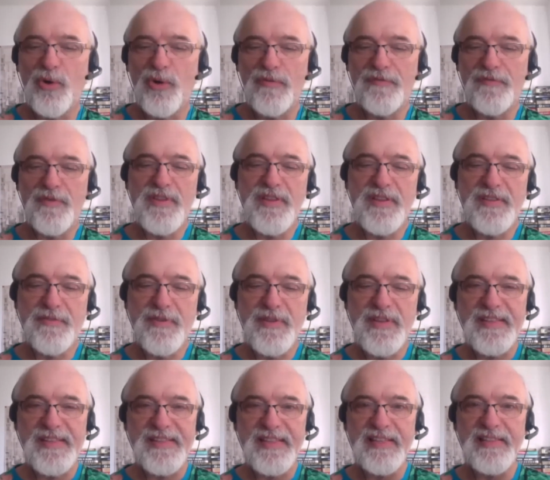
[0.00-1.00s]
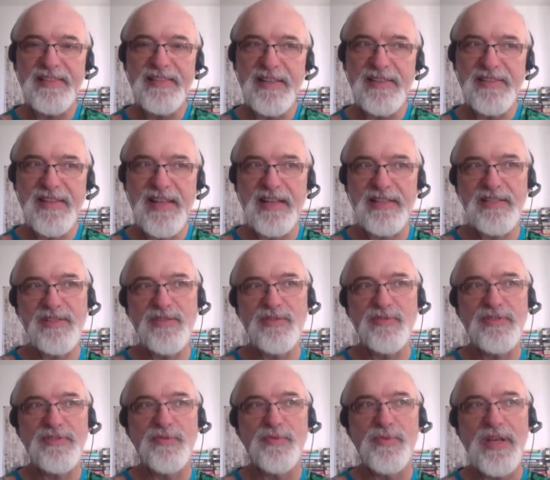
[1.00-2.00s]
for the season is that
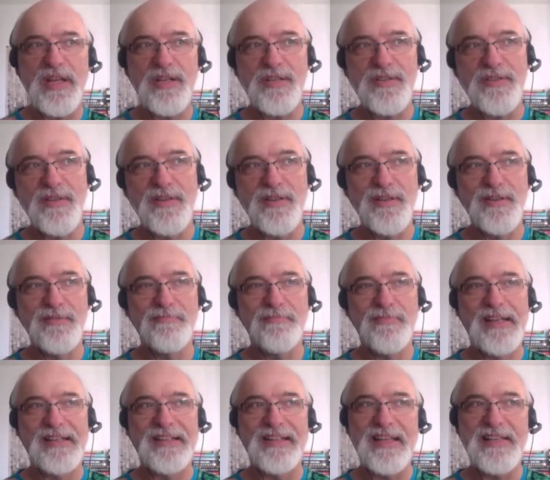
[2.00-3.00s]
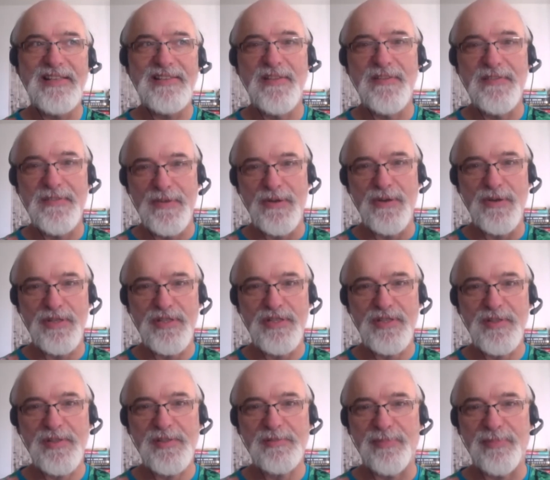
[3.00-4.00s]
to reach at least the 3rd
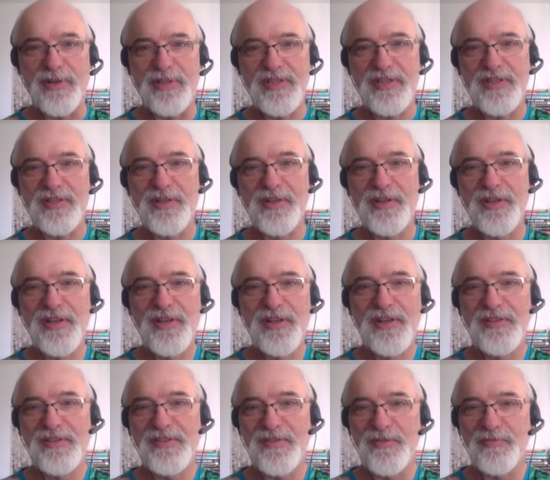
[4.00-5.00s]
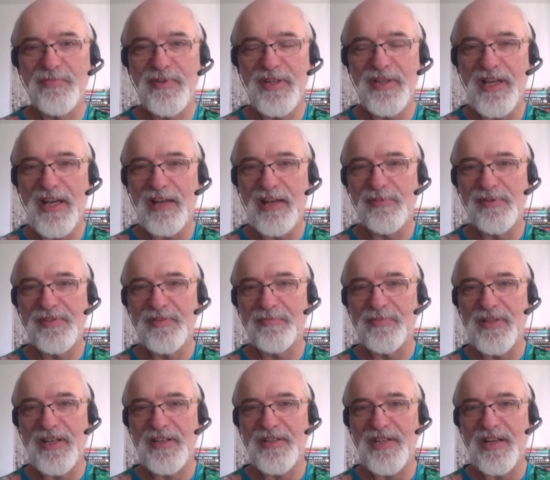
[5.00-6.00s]
spot to be able to
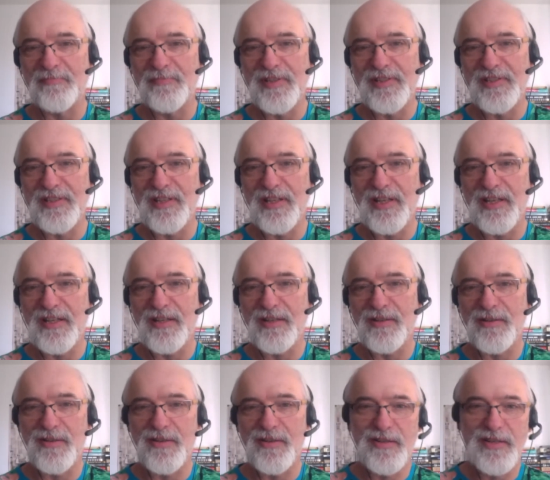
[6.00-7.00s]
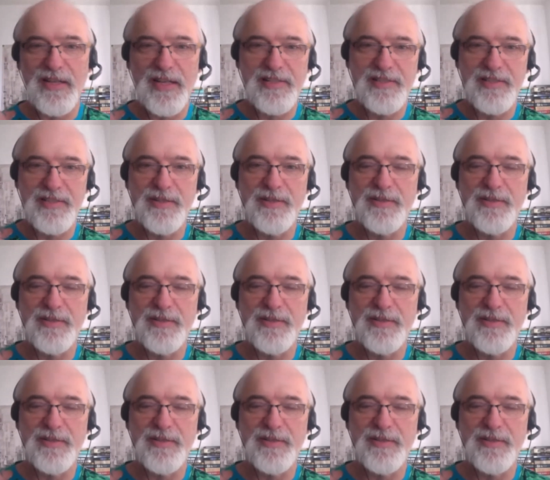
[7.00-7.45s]
play Champions League next year.